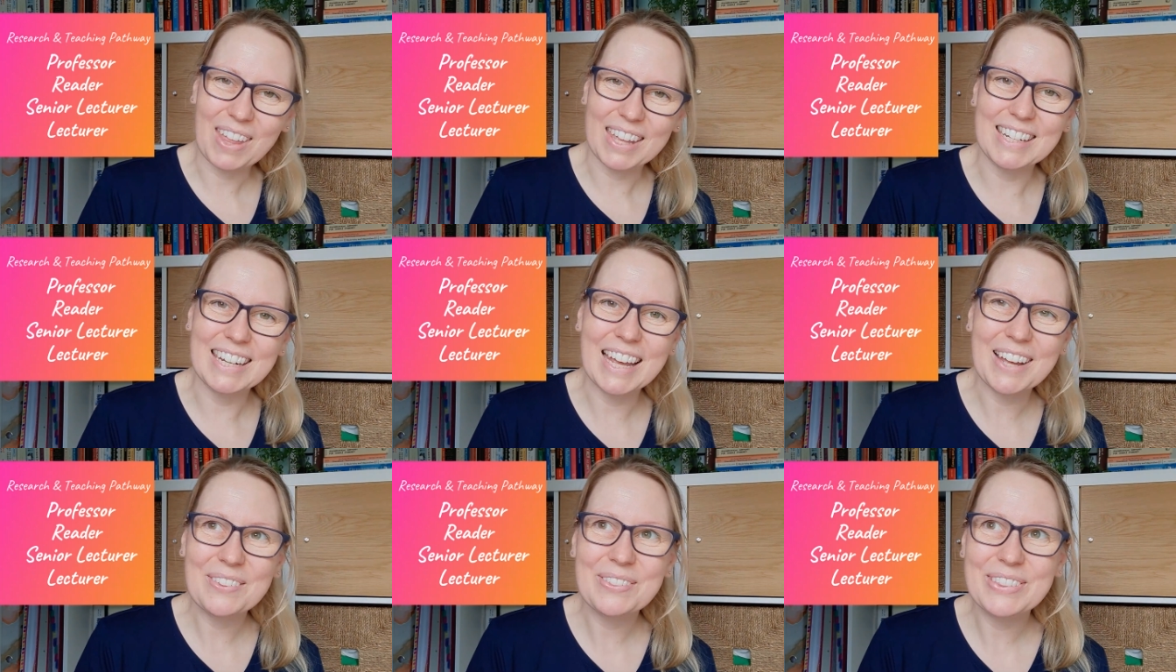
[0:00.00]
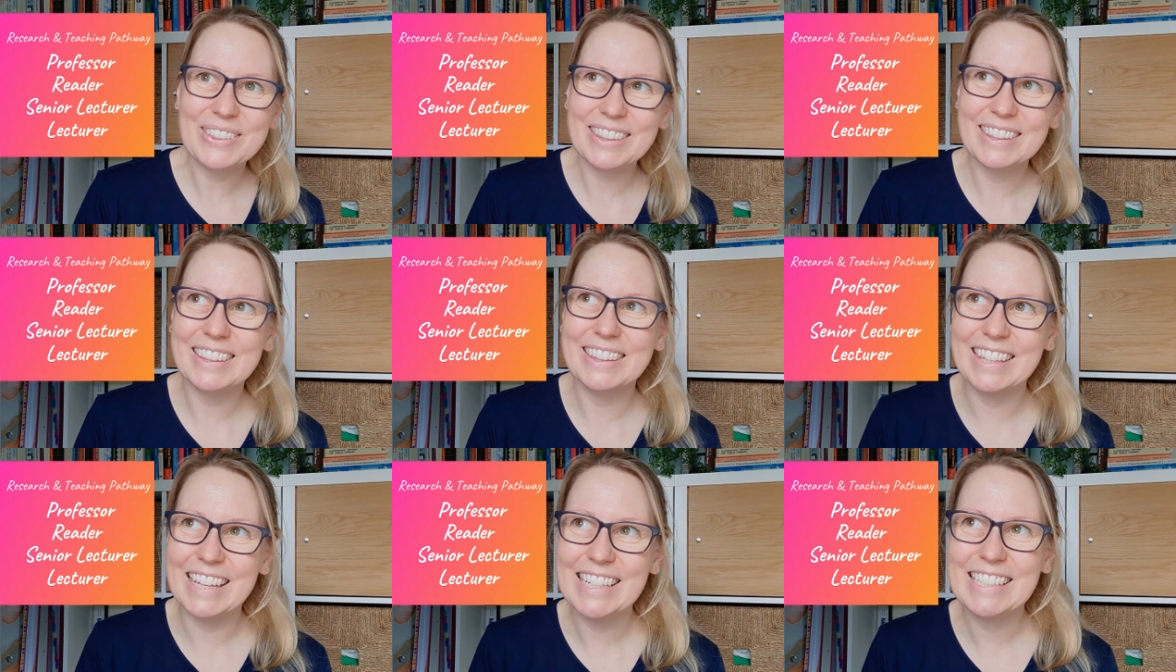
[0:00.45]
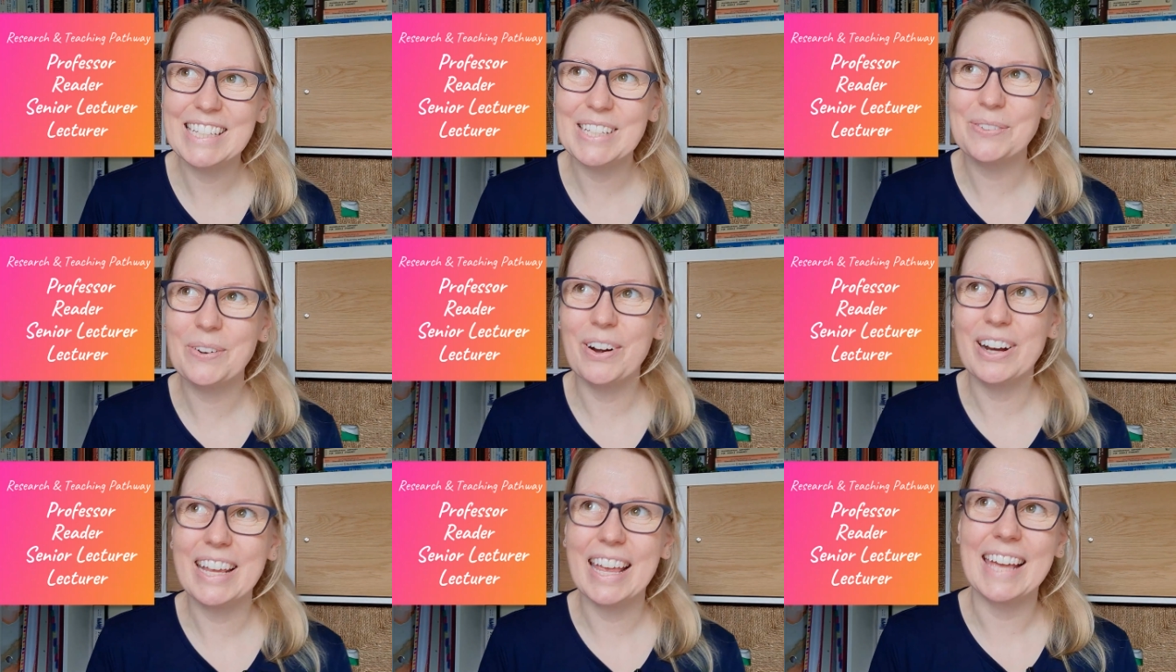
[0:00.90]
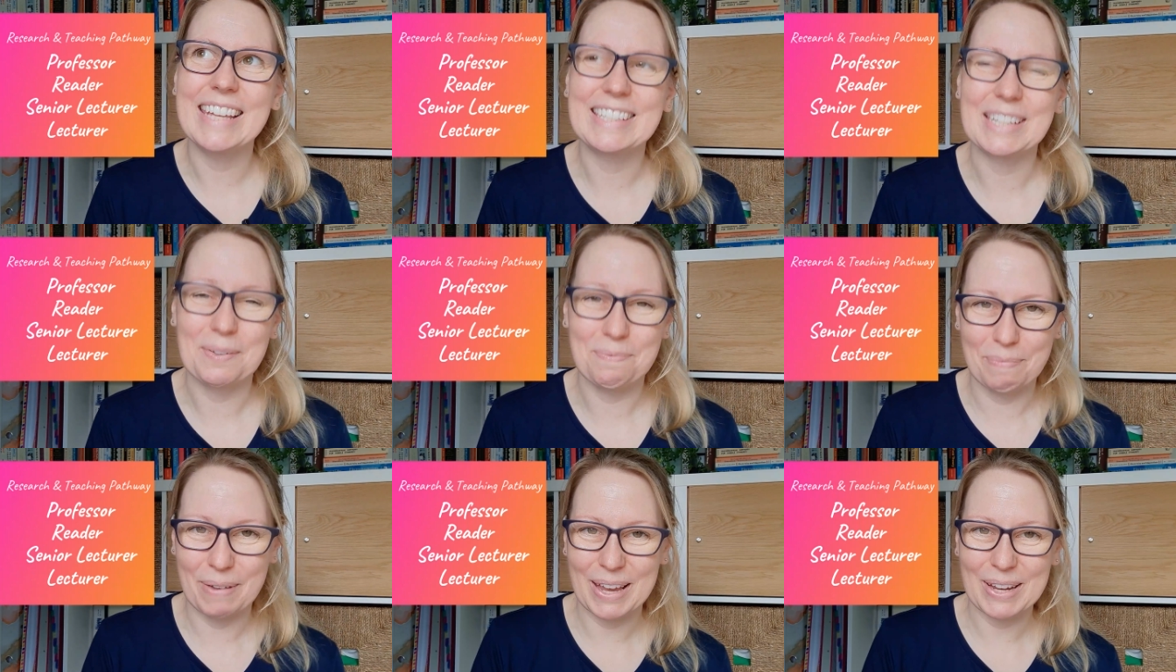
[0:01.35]
Now, this is where it gets
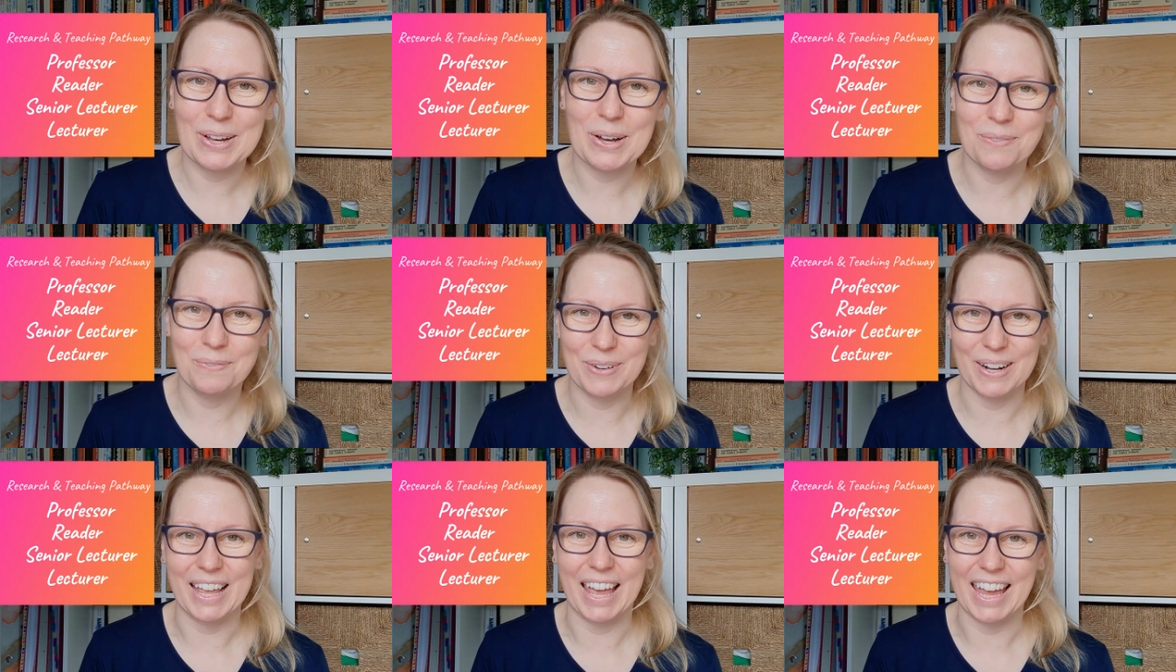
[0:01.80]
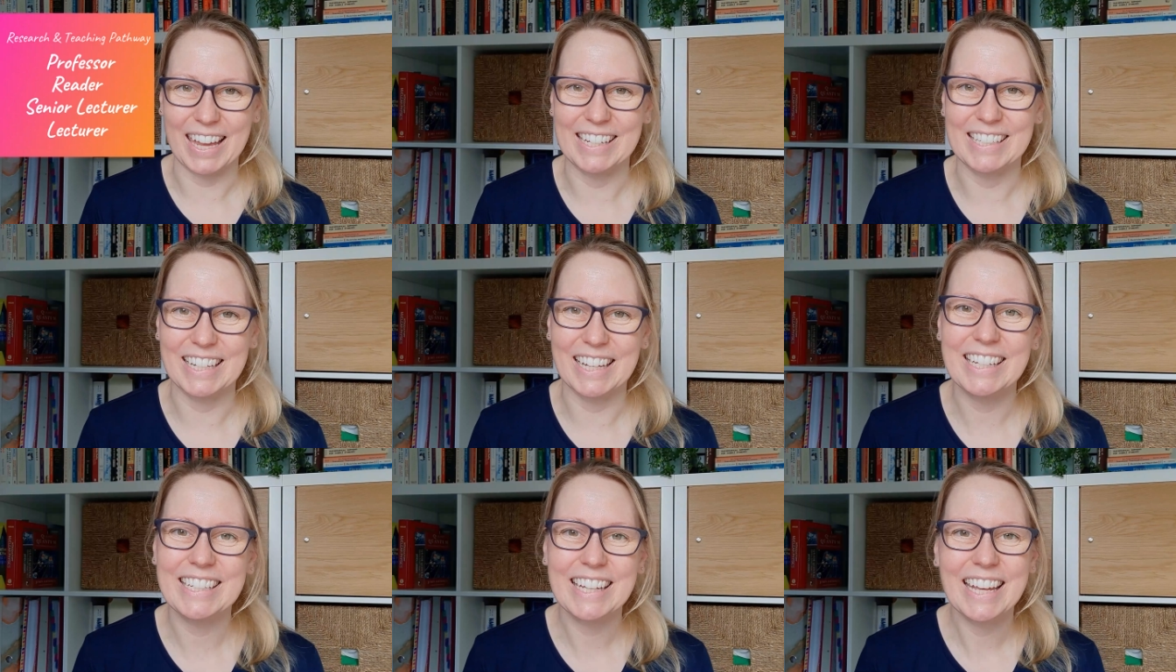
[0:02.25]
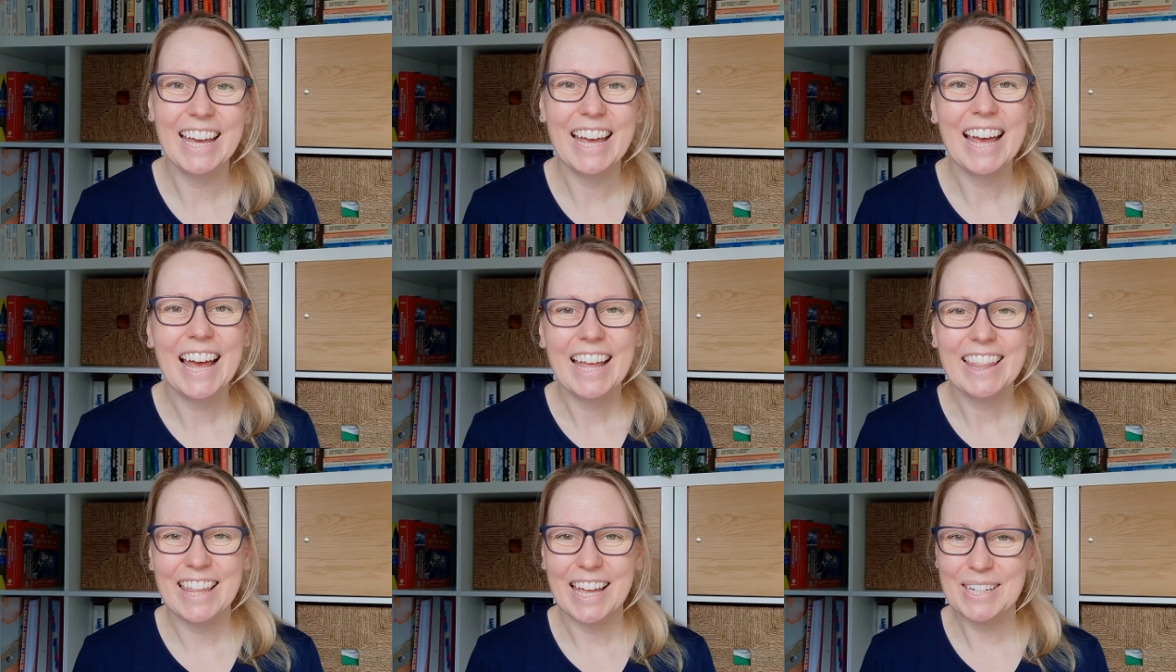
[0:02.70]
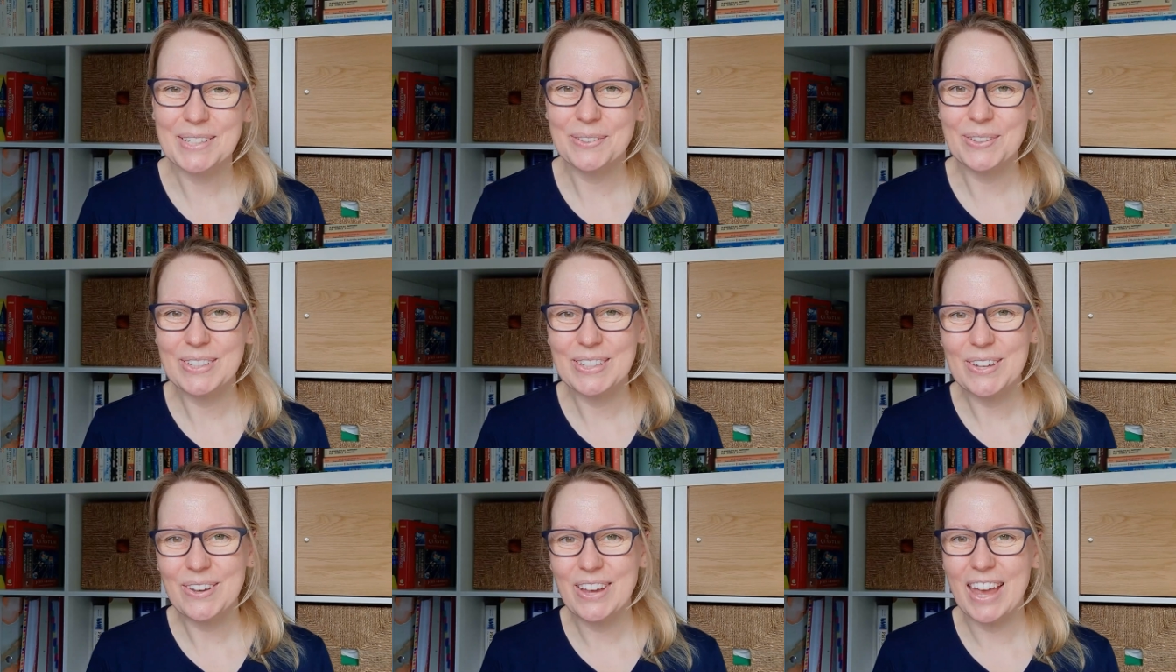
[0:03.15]
a bit complicated. That's
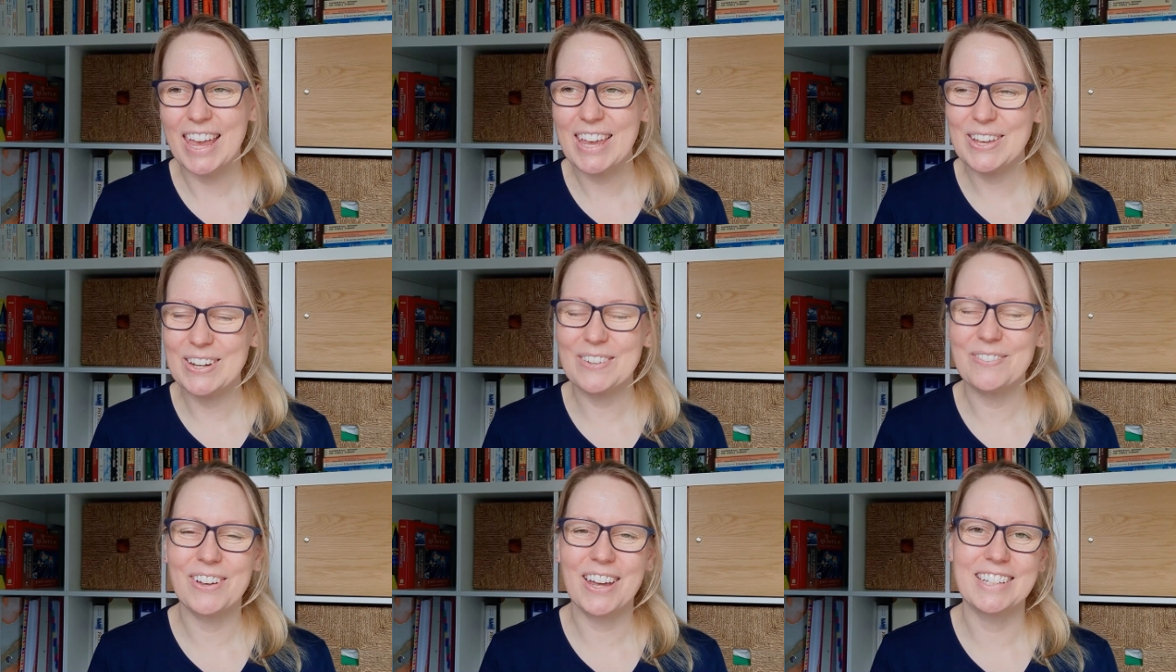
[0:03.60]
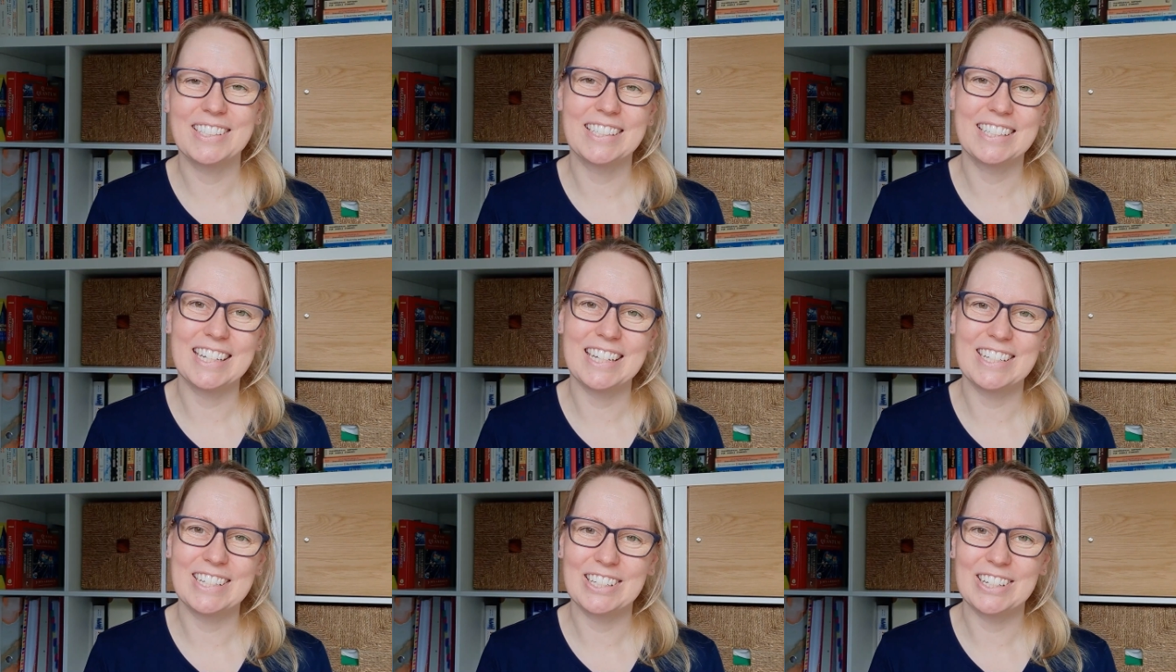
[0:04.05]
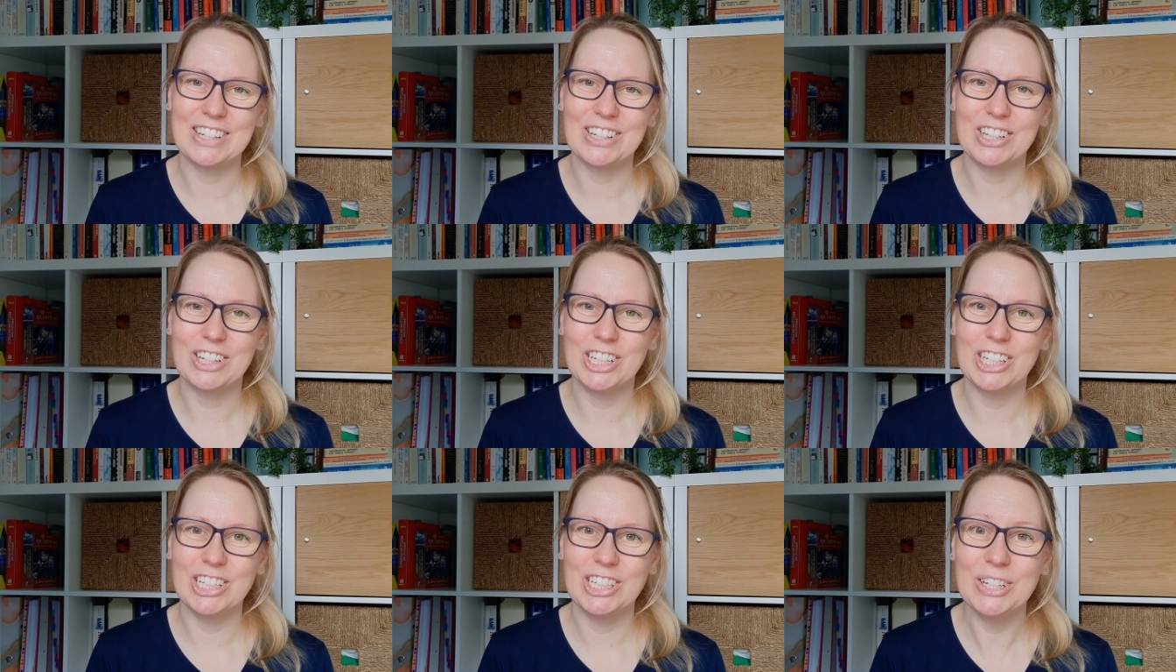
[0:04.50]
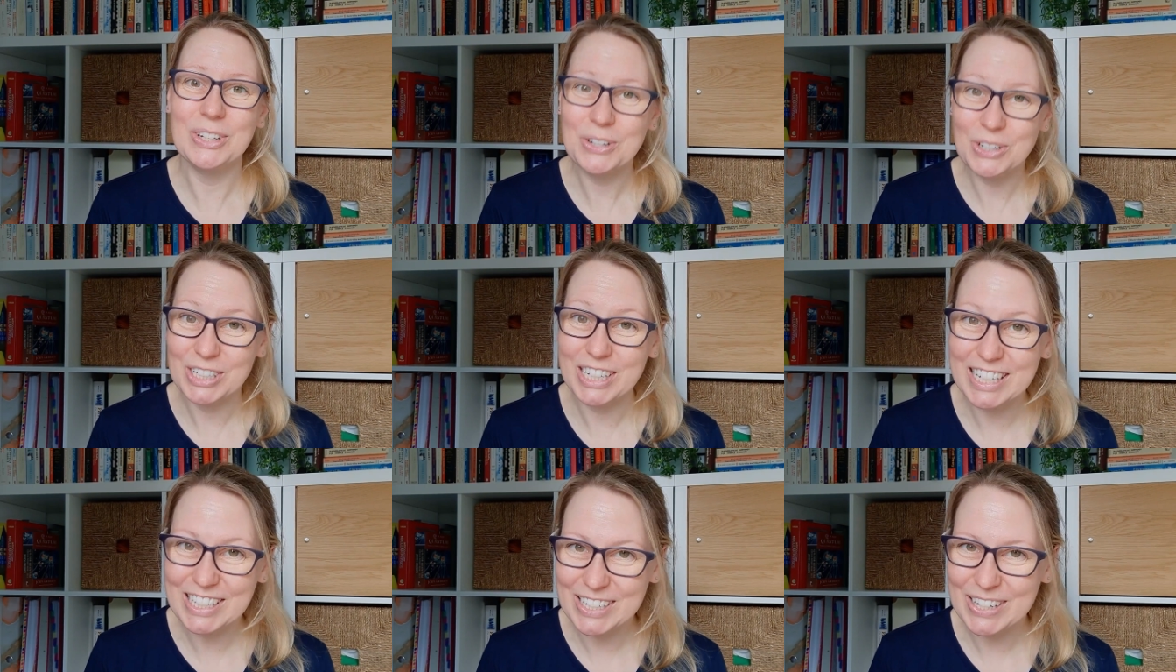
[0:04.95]
what UK universities
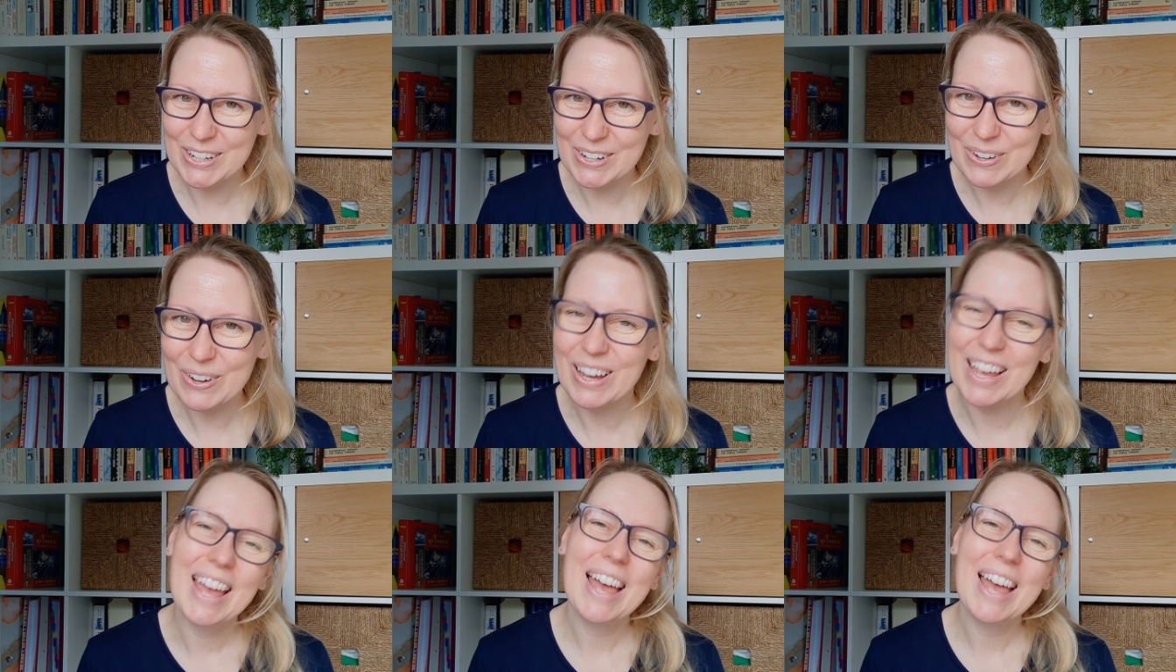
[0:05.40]
usually do.